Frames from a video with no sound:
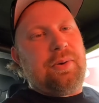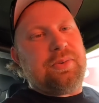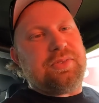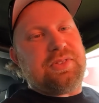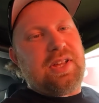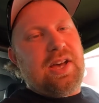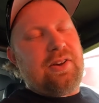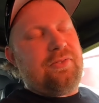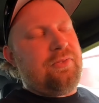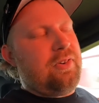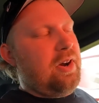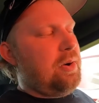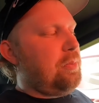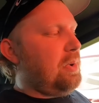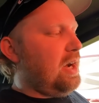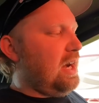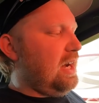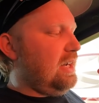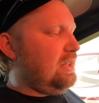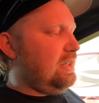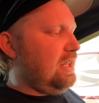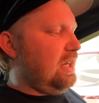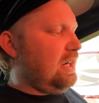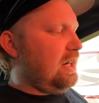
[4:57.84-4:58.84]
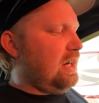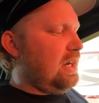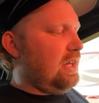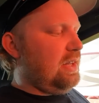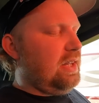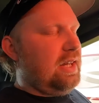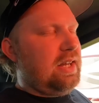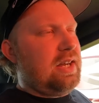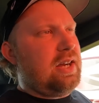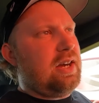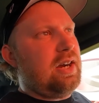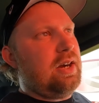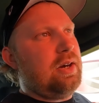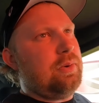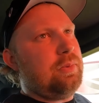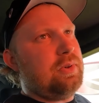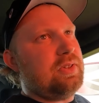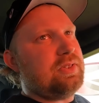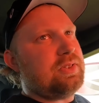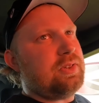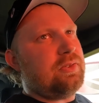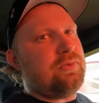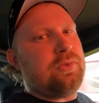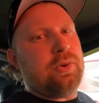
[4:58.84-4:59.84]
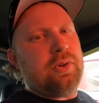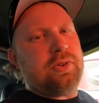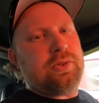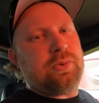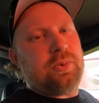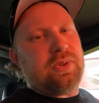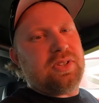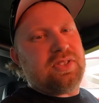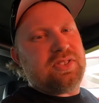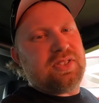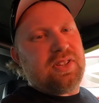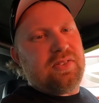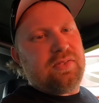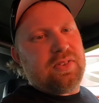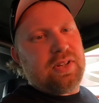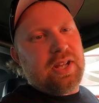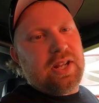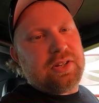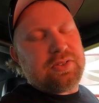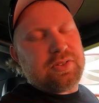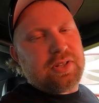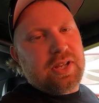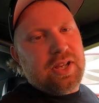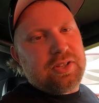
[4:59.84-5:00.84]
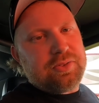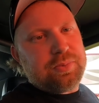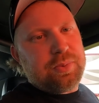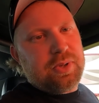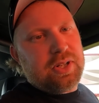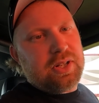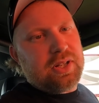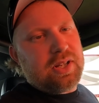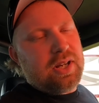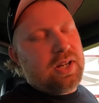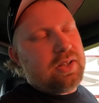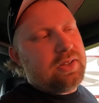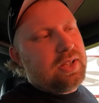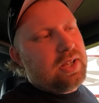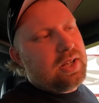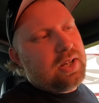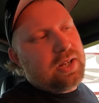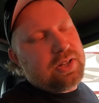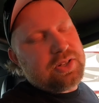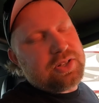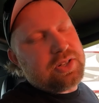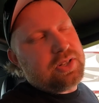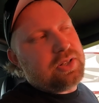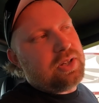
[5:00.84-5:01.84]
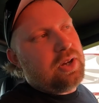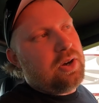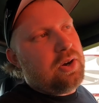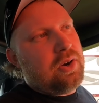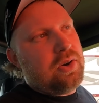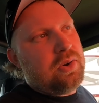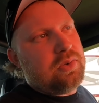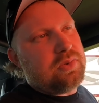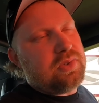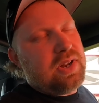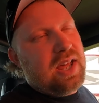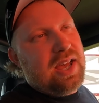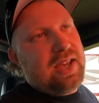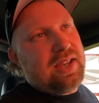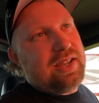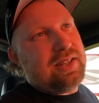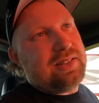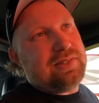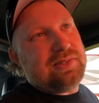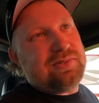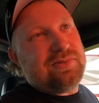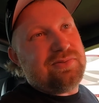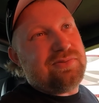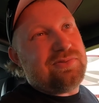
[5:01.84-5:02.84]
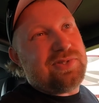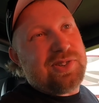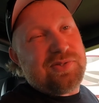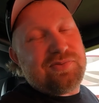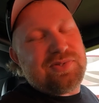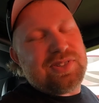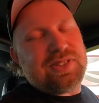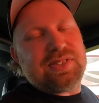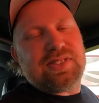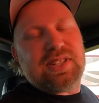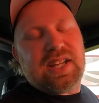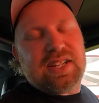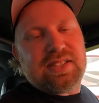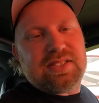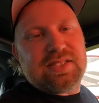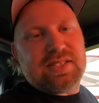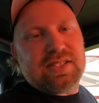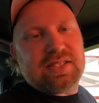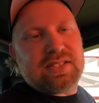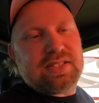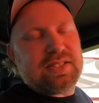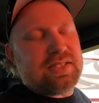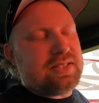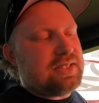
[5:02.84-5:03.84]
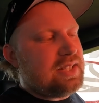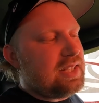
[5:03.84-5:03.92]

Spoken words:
was that far behind that guy. That car was a 427 naturally aspirated car. That car should go 950s, 960s.